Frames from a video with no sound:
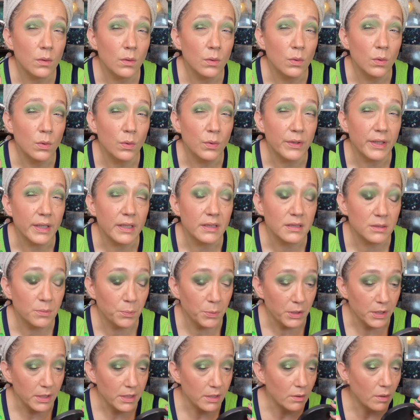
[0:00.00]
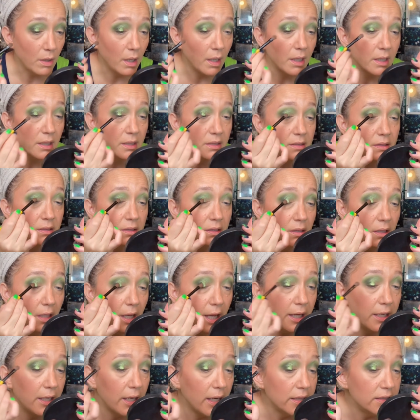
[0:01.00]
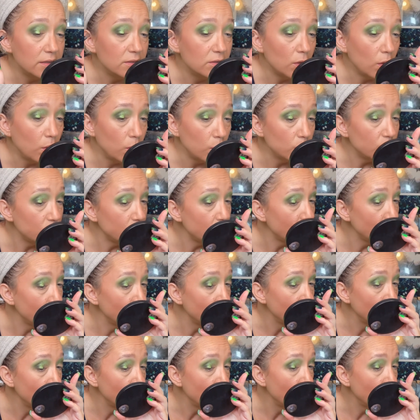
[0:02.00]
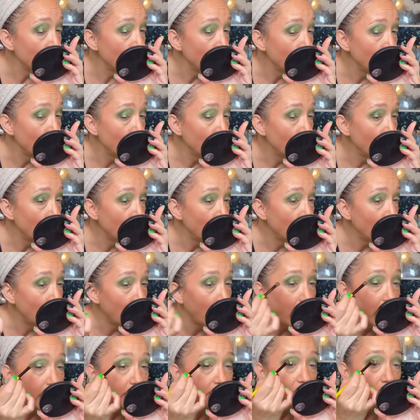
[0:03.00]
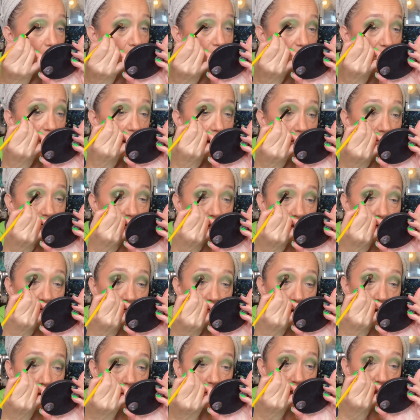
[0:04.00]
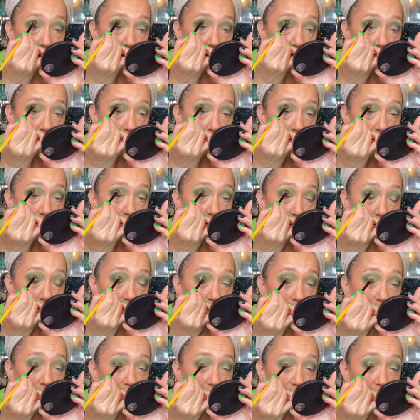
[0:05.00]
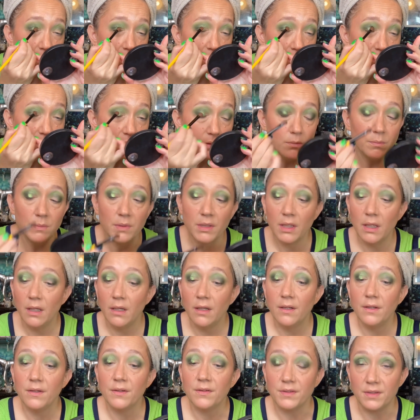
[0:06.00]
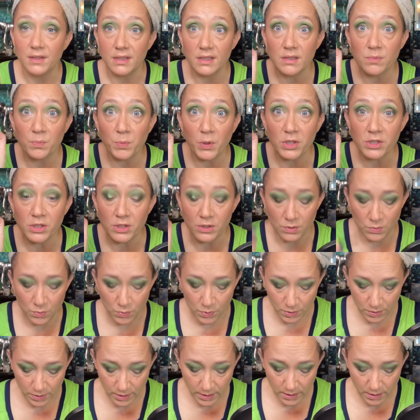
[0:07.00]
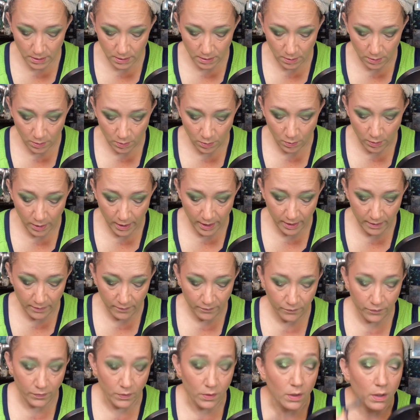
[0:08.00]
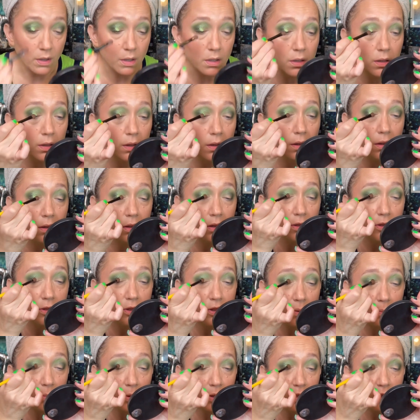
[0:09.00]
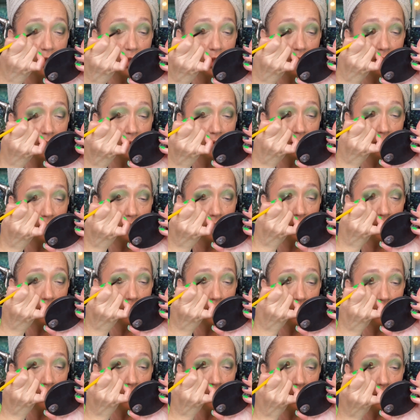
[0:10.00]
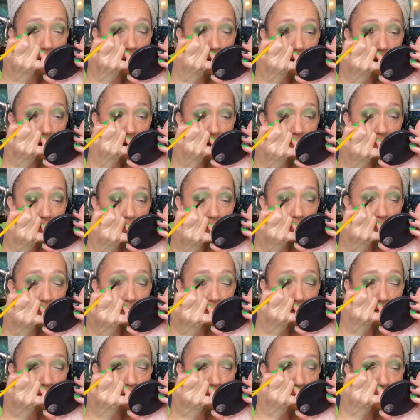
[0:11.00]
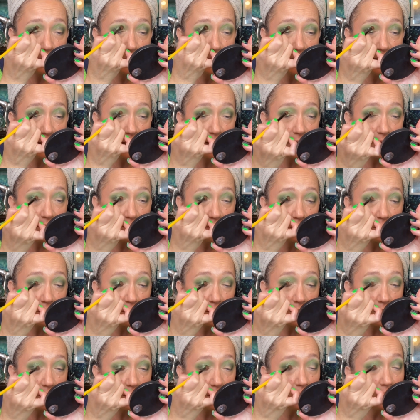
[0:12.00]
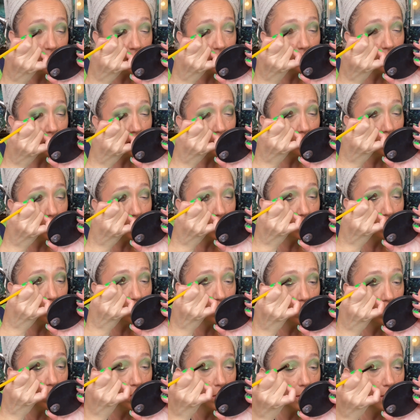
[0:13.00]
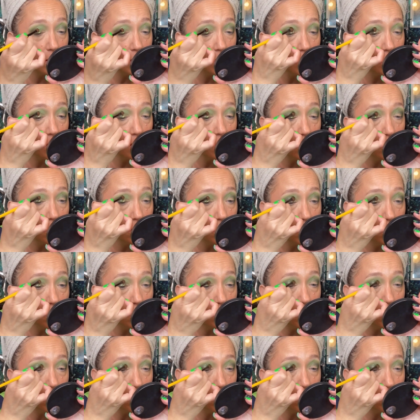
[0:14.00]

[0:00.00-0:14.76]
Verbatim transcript: ooh that's pretty you guys and I don't I don't have any fallout that's awesome this brush is really great for shimmer shades. I think I'm going to bring it in just a little bit more here.